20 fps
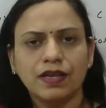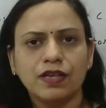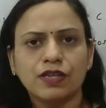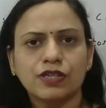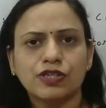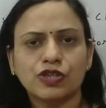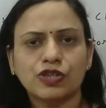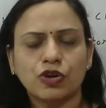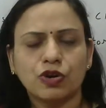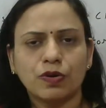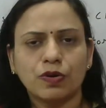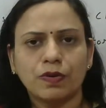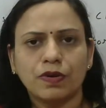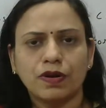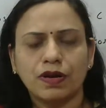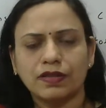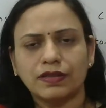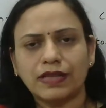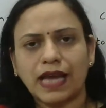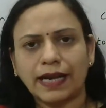So
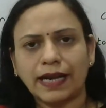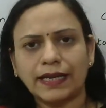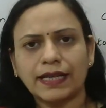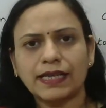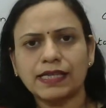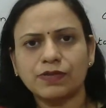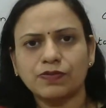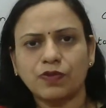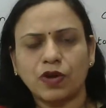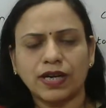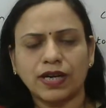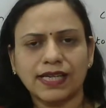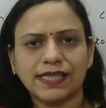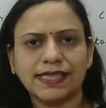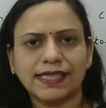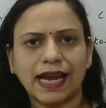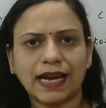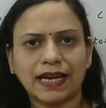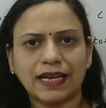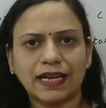that is what
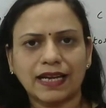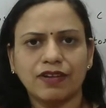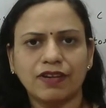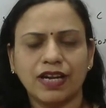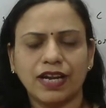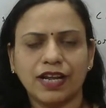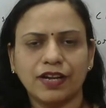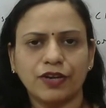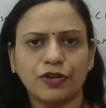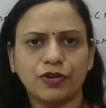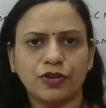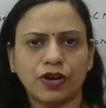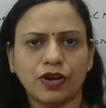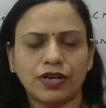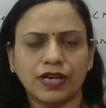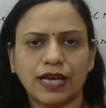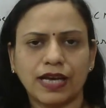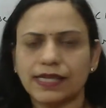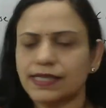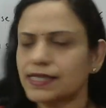exactly a relay
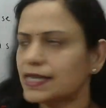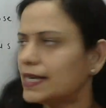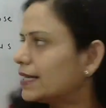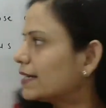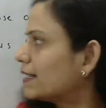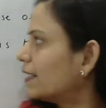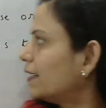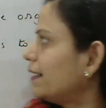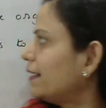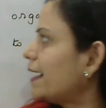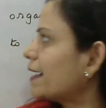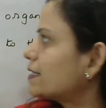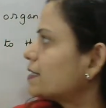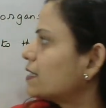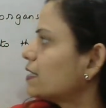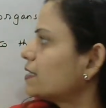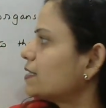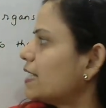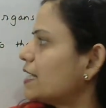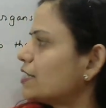neuron does. It connects
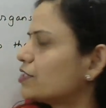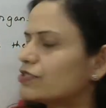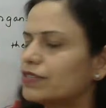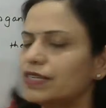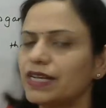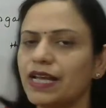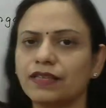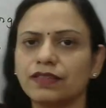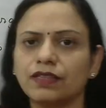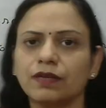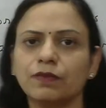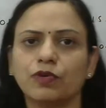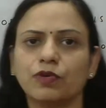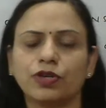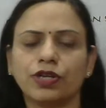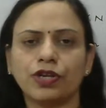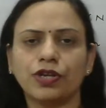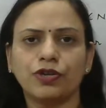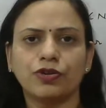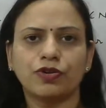the sensory and the
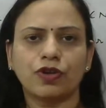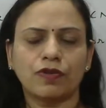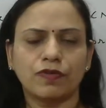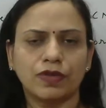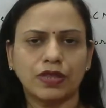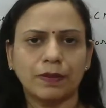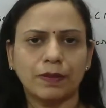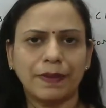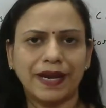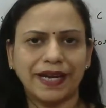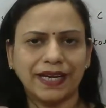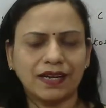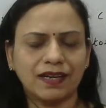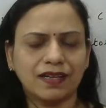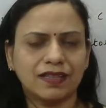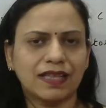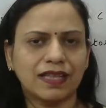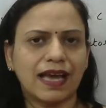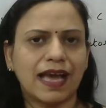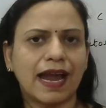motor neuron with a baton
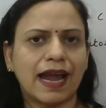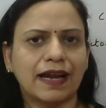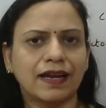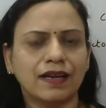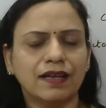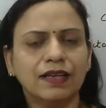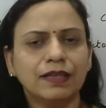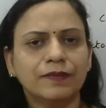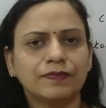in the hand.